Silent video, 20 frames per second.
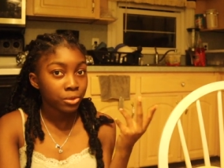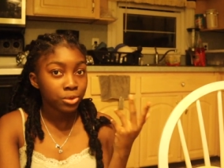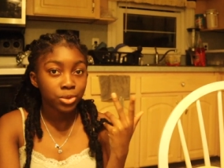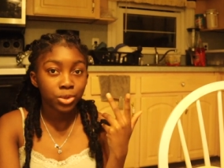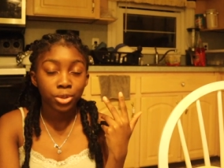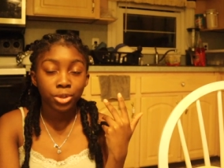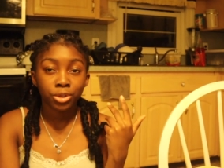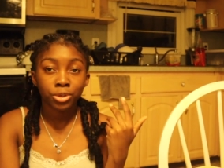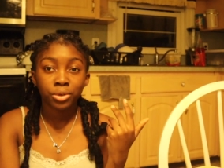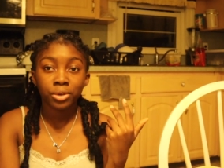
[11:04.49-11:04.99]

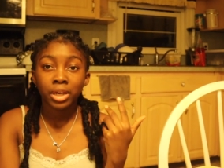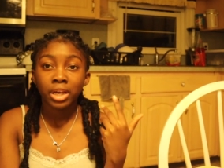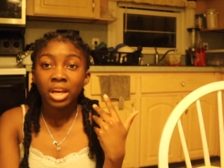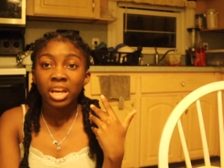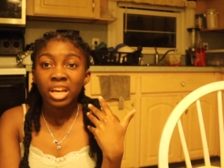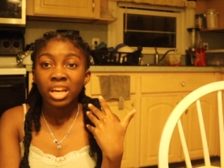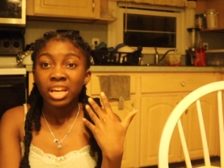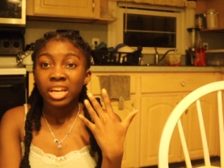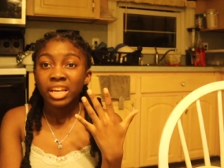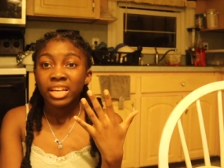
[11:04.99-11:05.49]
So
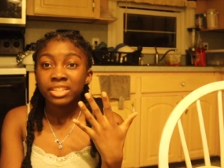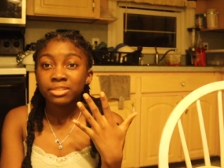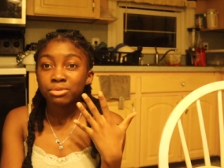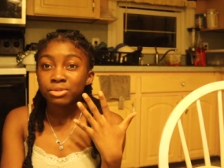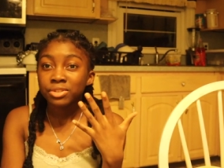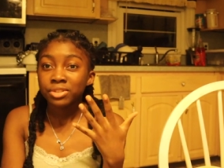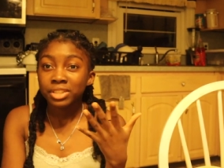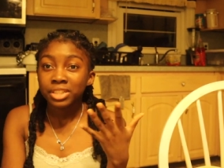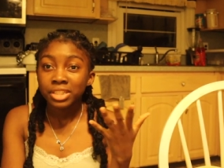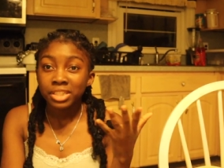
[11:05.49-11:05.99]
it's
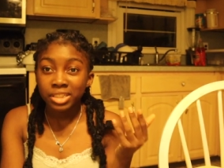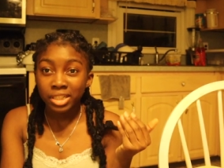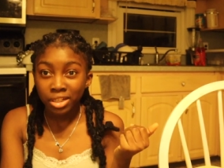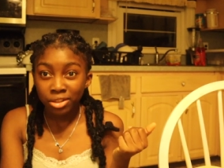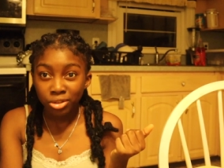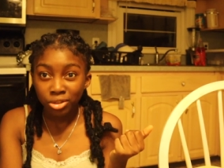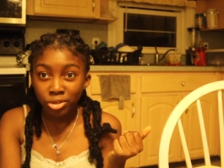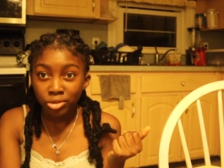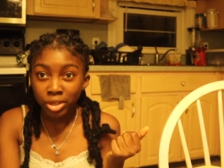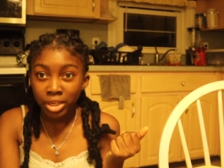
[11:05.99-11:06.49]
really
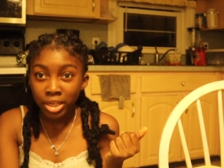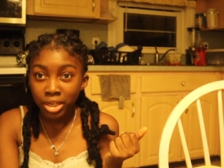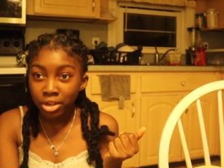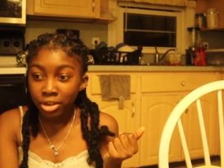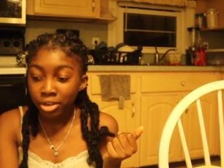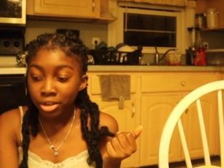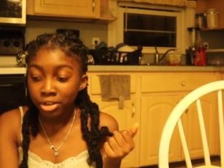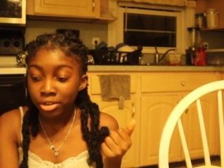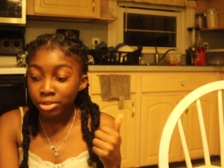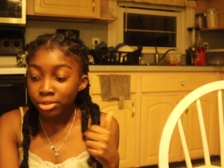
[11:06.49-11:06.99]
yellow
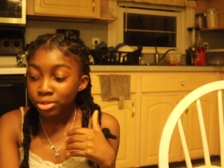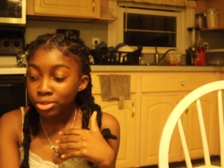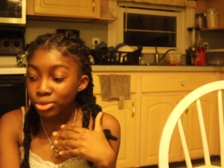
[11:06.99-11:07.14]
here.